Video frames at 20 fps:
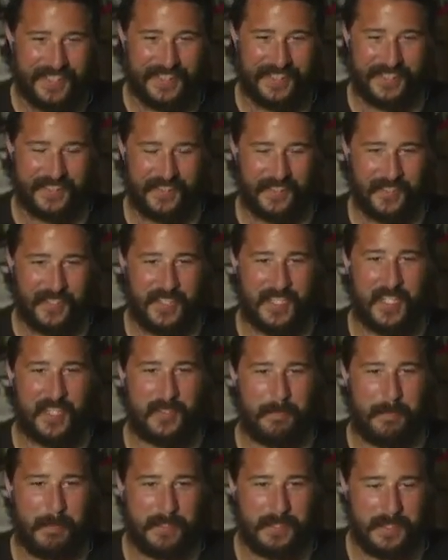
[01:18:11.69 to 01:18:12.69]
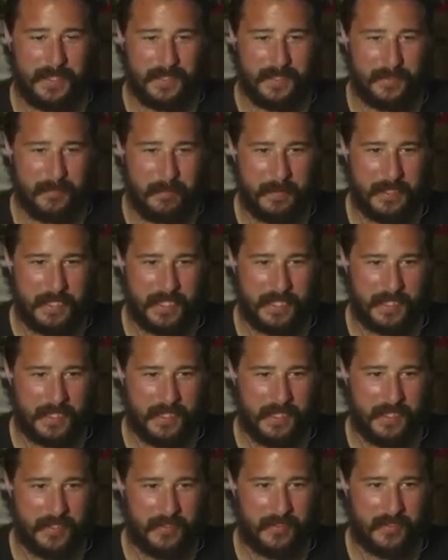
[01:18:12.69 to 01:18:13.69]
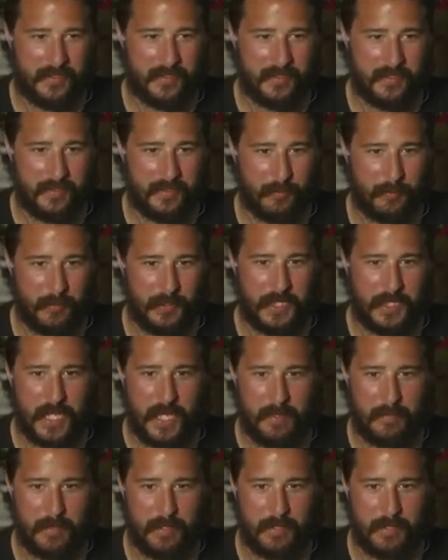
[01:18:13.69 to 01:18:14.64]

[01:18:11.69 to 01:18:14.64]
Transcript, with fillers: Certainly not expecting it to be like this. Win a game by